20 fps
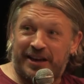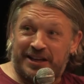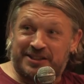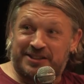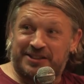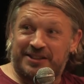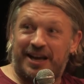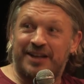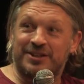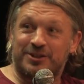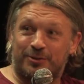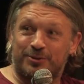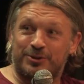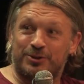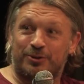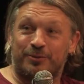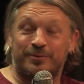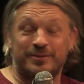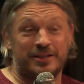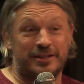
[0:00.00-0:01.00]
face as I
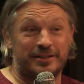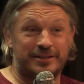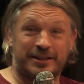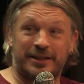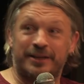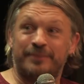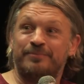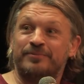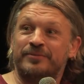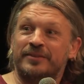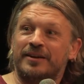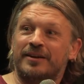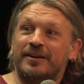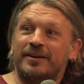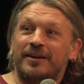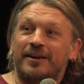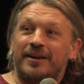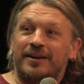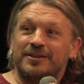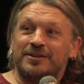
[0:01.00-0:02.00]
was talking. He said, "See."
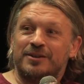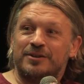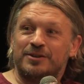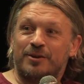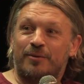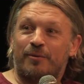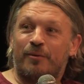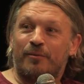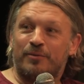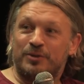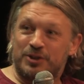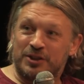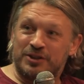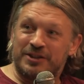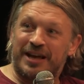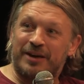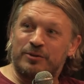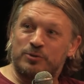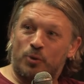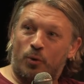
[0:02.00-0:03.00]
So someone was
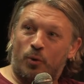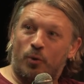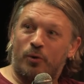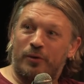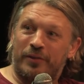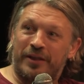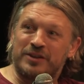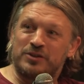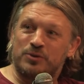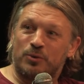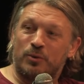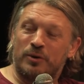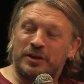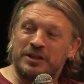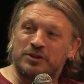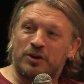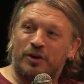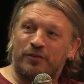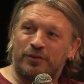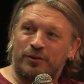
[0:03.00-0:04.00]
just that was all that's all
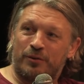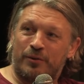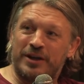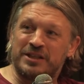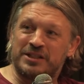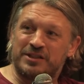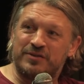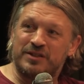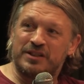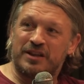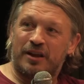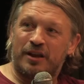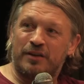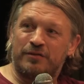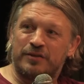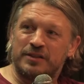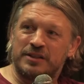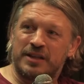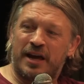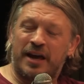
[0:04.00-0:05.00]
he's got for the rest of his
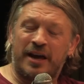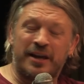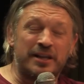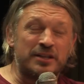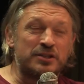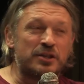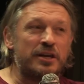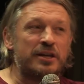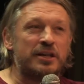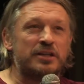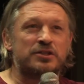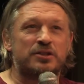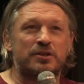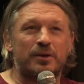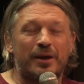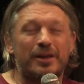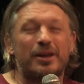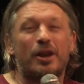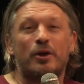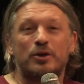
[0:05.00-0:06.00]
life is that, and it's and it's
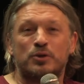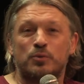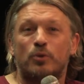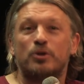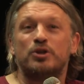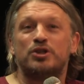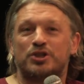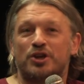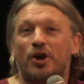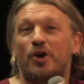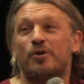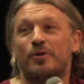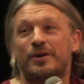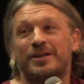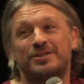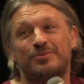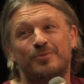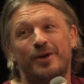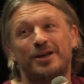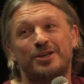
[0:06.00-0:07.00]
you know it's what show
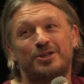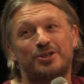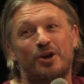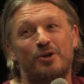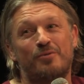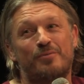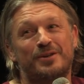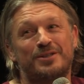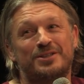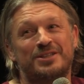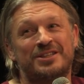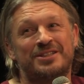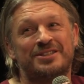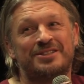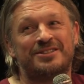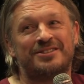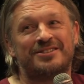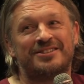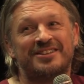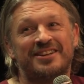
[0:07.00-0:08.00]
it's where showbiz
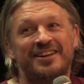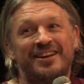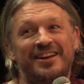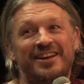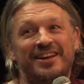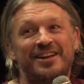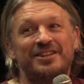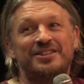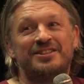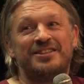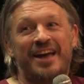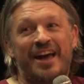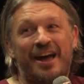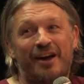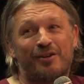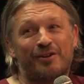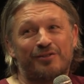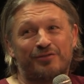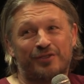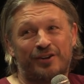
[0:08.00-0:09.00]
is
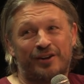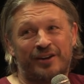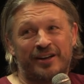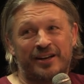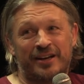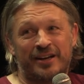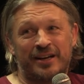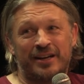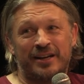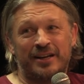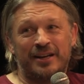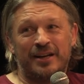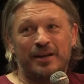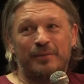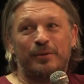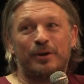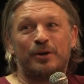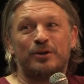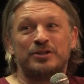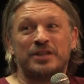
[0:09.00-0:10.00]
terrifying
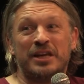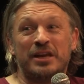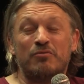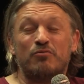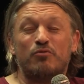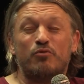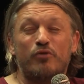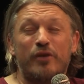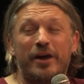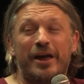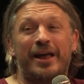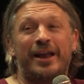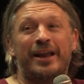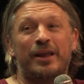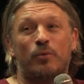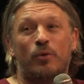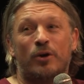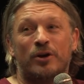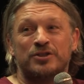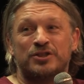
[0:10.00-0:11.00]
because he
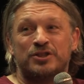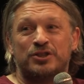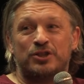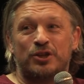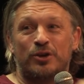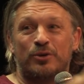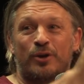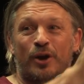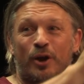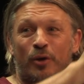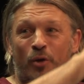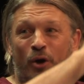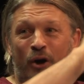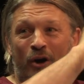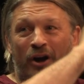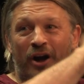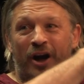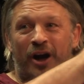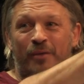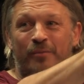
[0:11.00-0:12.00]
really was do no
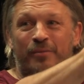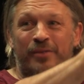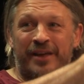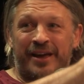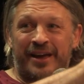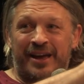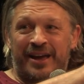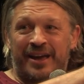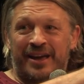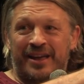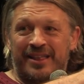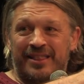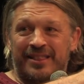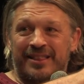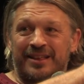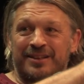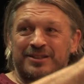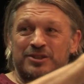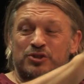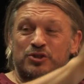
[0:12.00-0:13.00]
wrong up
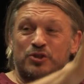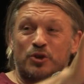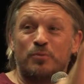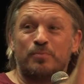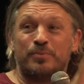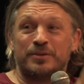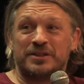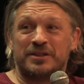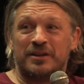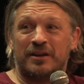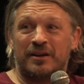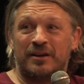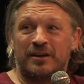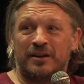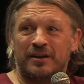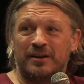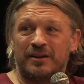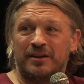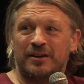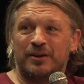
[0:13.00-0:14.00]
there
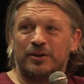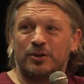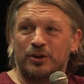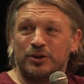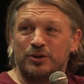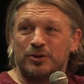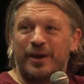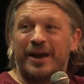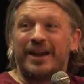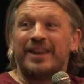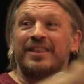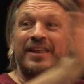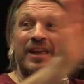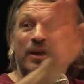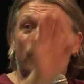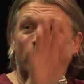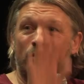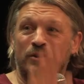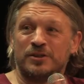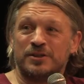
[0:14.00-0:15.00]
superstar could do anything
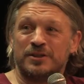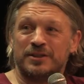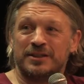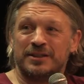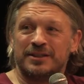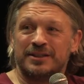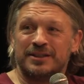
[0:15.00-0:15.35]
he wanted